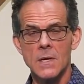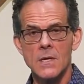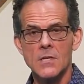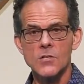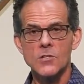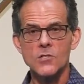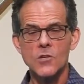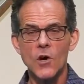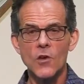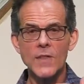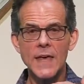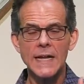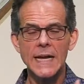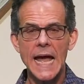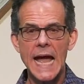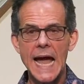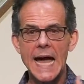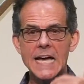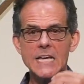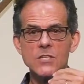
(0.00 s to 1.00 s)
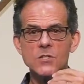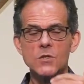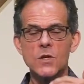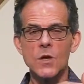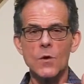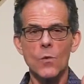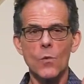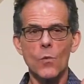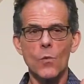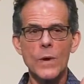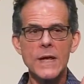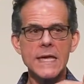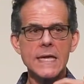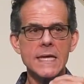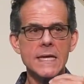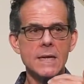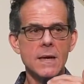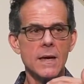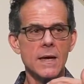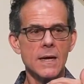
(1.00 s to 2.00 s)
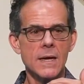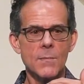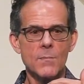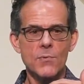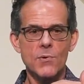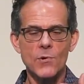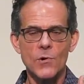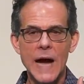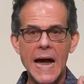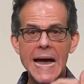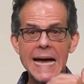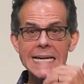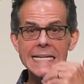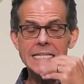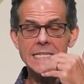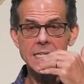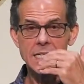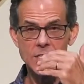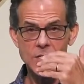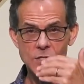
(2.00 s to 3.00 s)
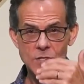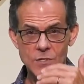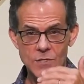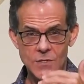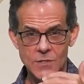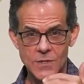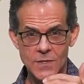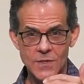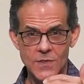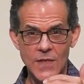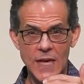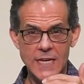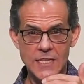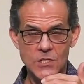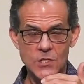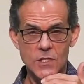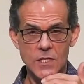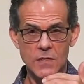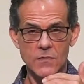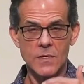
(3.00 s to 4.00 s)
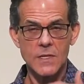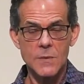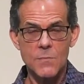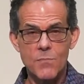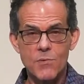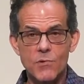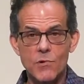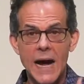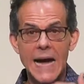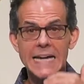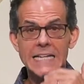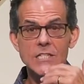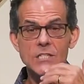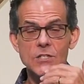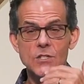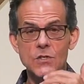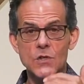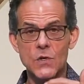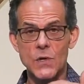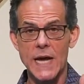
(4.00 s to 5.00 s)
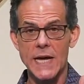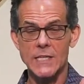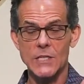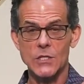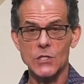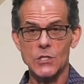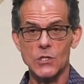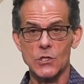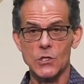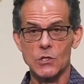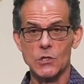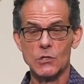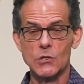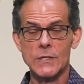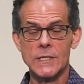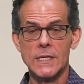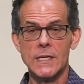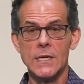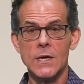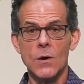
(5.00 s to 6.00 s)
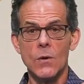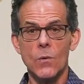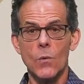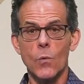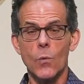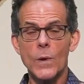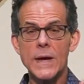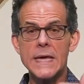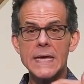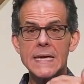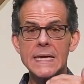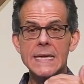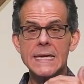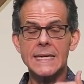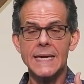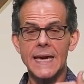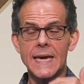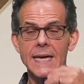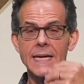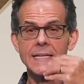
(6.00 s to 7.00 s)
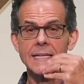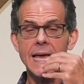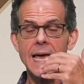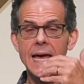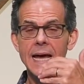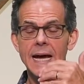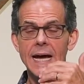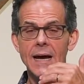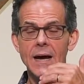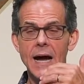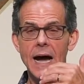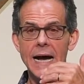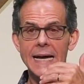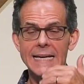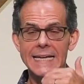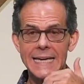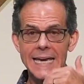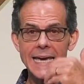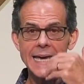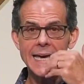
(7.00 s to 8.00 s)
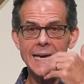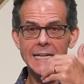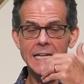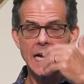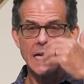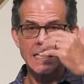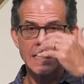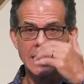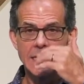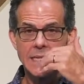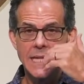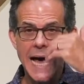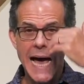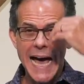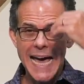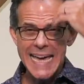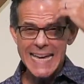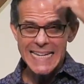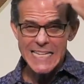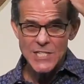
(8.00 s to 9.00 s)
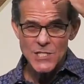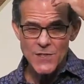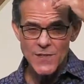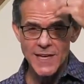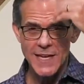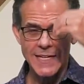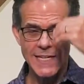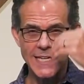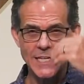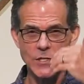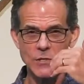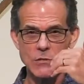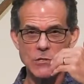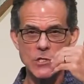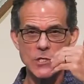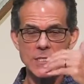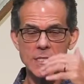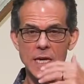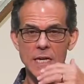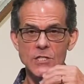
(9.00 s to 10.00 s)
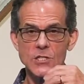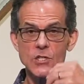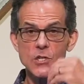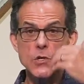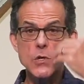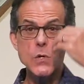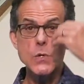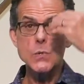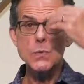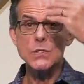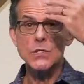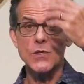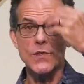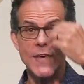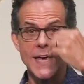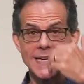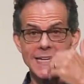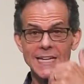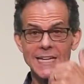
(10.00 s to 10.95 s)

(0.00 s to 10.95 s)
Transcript: so that as we practice thanksgiving, practice gratitude, we can again align to that energy, attune to that